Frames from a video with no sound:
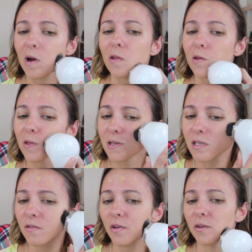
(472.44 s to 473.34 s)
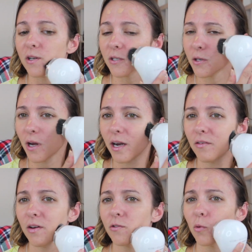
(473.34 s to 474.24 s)
I think this is a foundation you kind
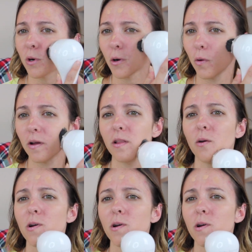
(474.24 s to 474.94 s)
of have to work quickly